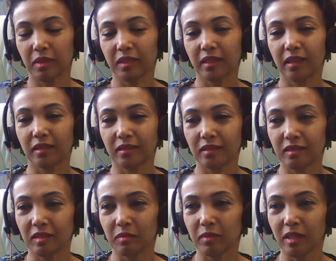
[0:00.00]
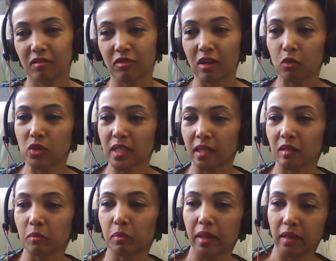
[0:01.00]
but I had a dream. If I was
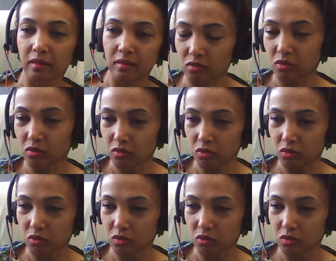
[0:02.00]
getting paid to